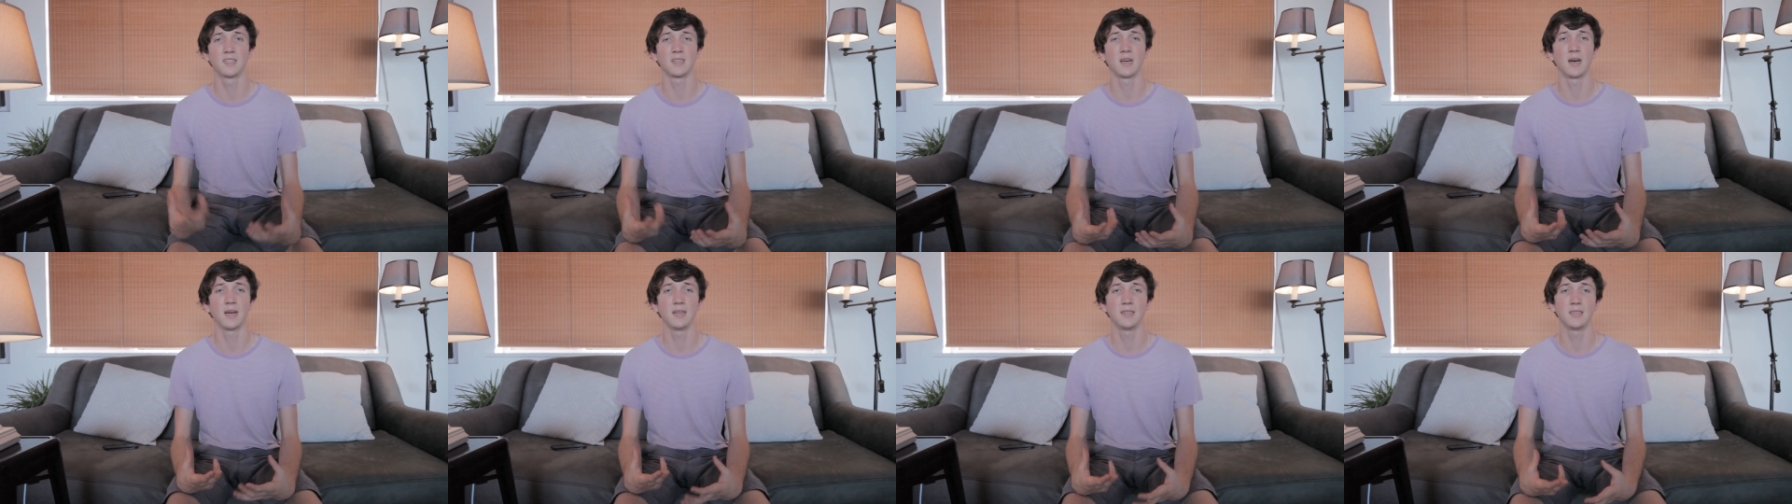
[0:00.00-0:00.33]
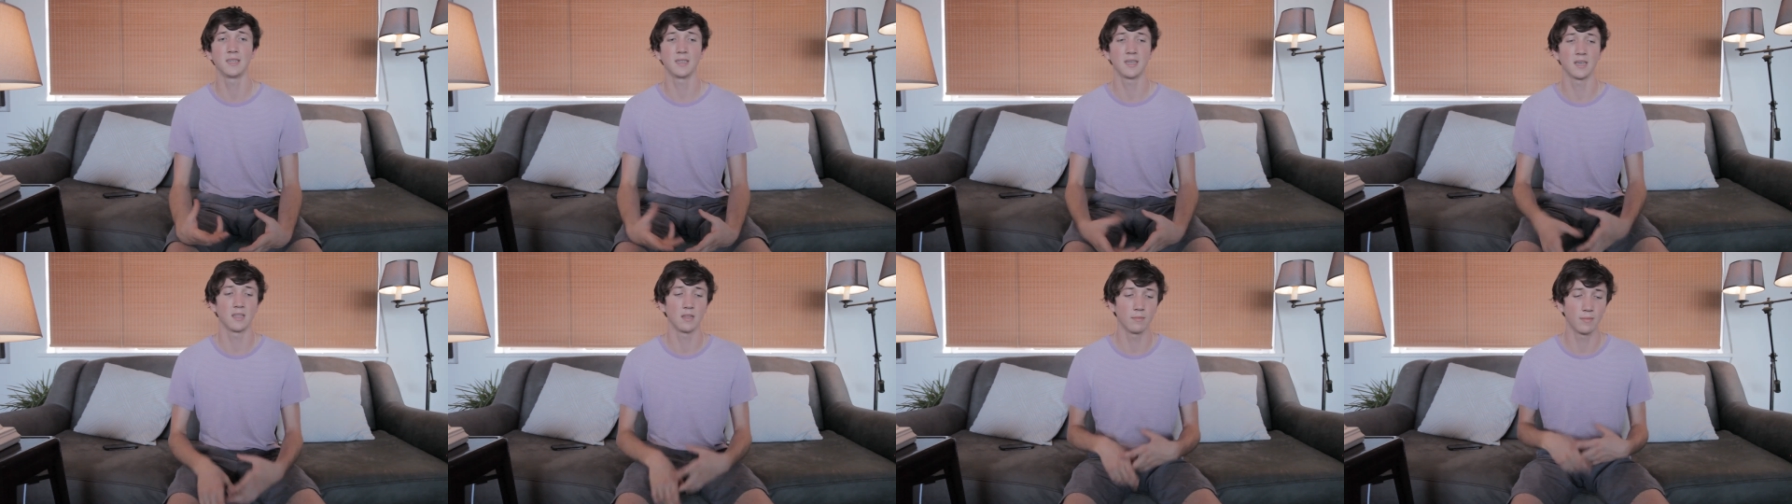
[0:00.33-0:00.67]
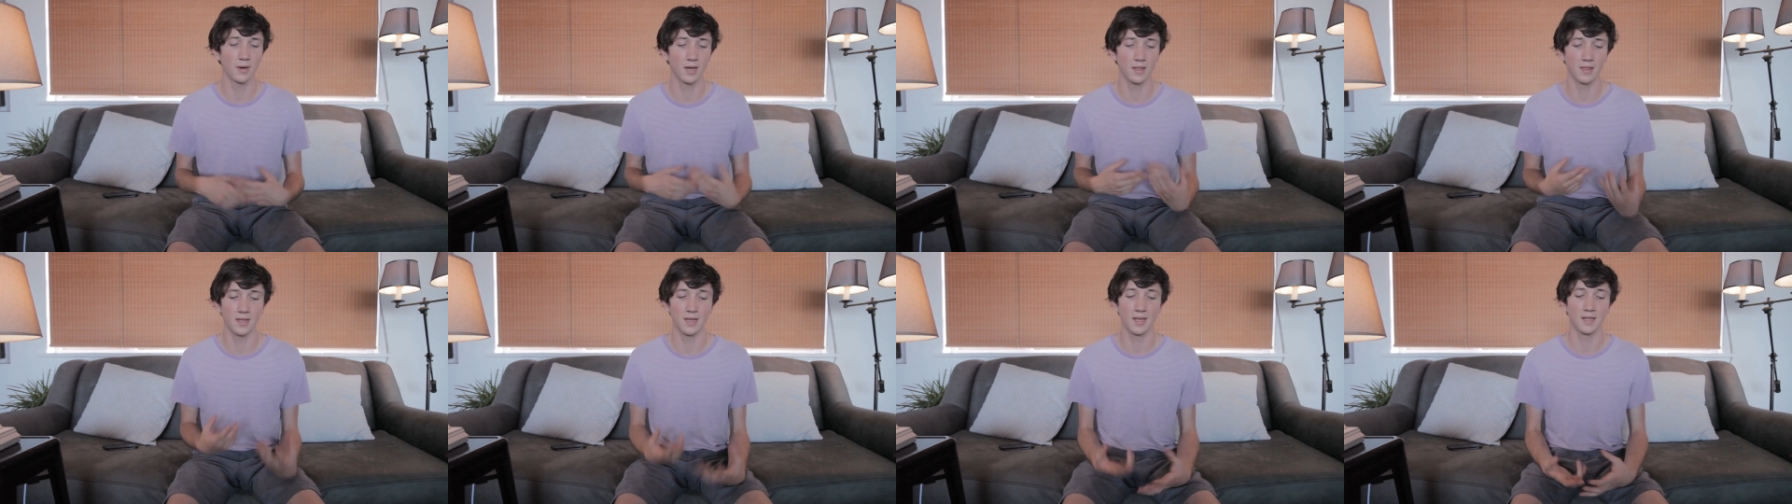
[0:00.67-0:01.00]
tied together
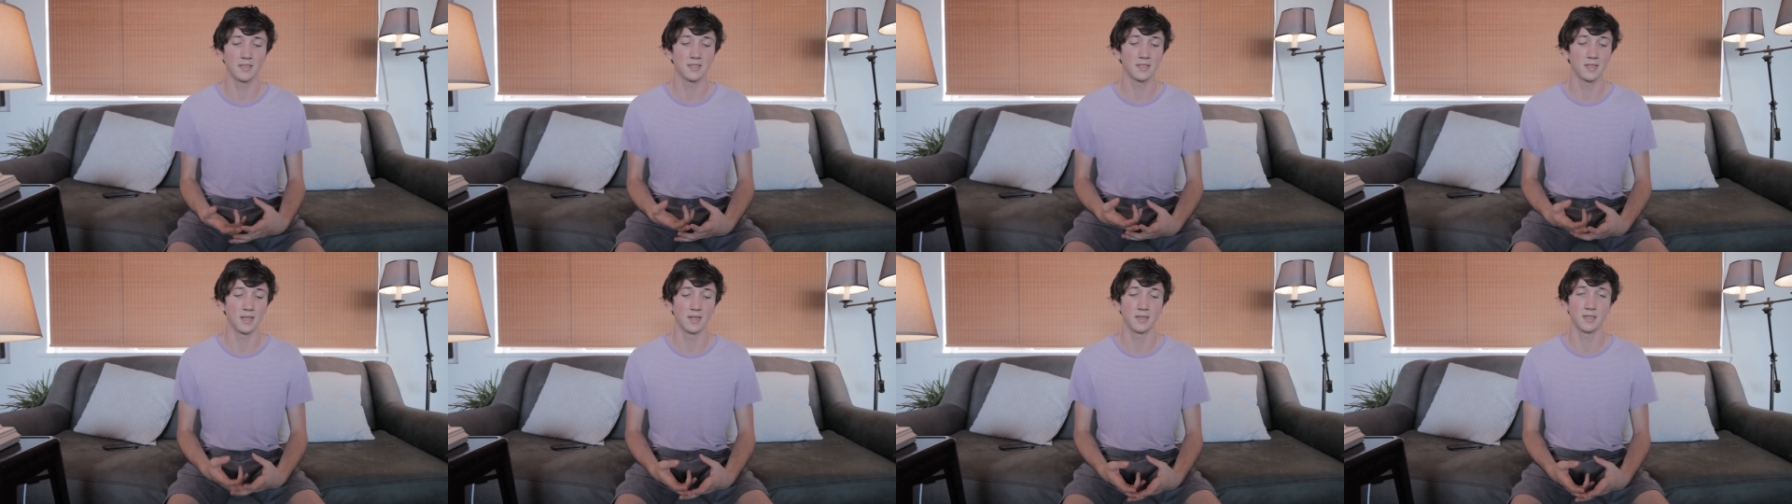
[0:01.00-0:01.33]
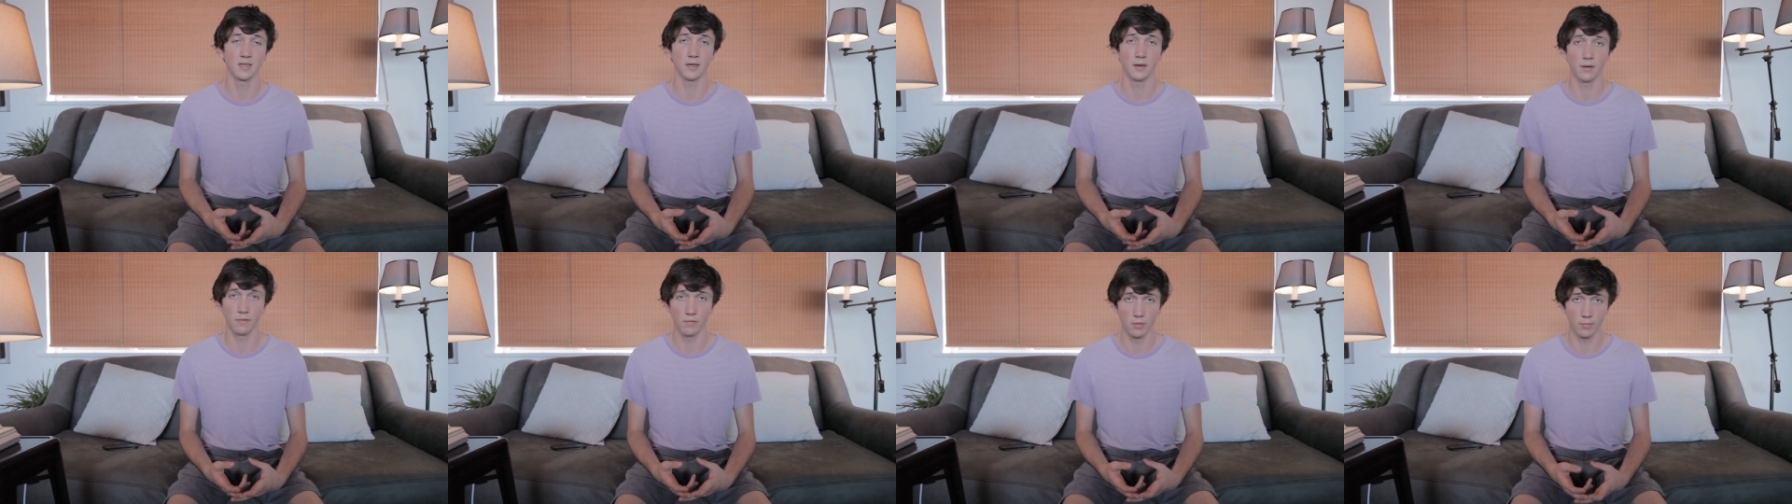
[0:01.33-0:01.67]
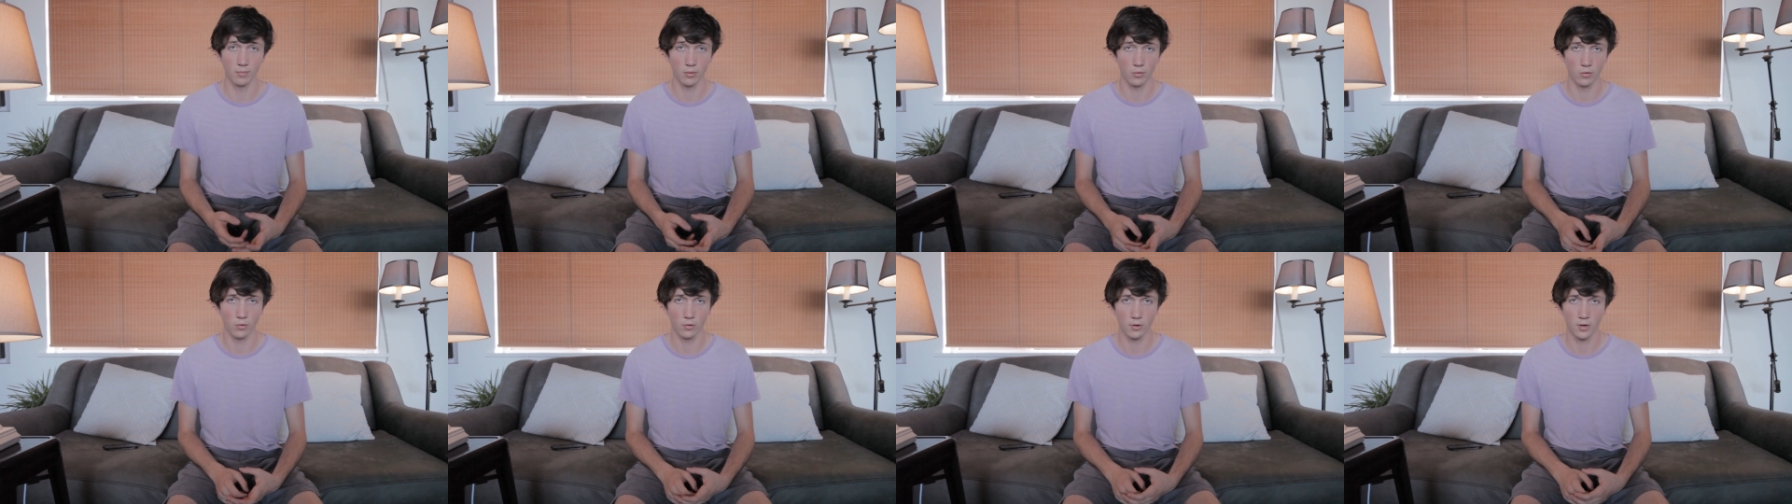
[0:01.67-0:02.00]
by the aesthetic of the
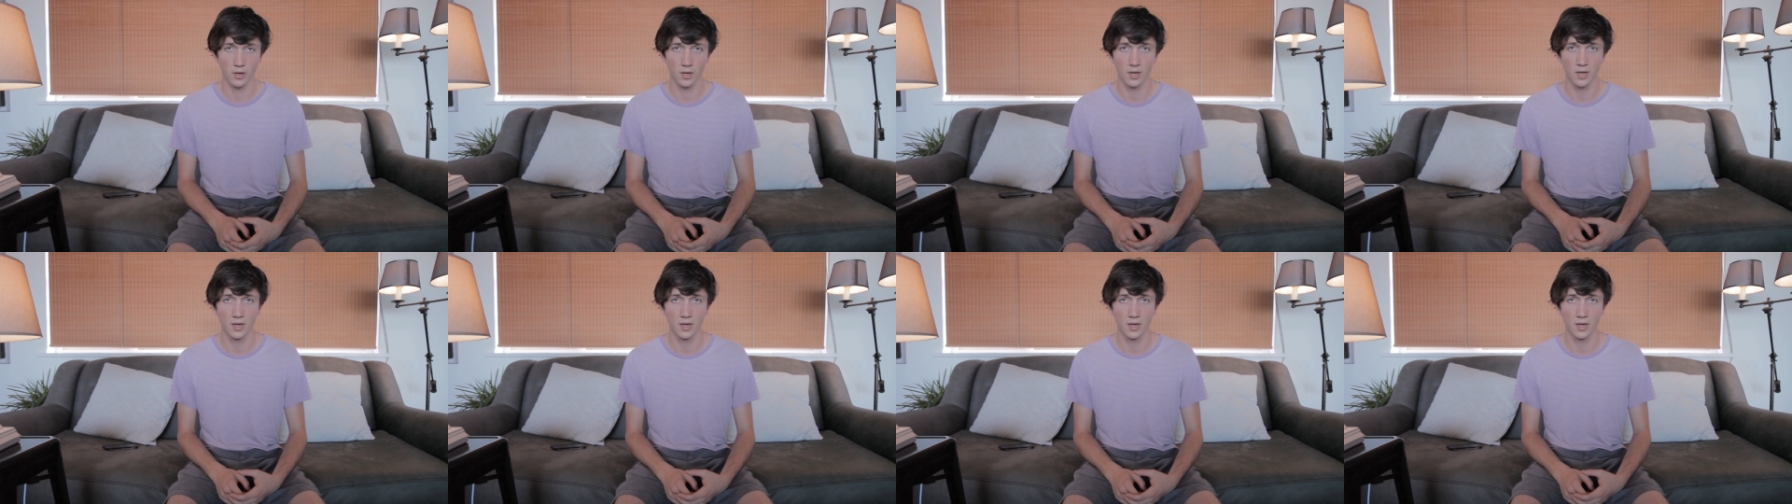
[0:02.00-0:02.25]
board.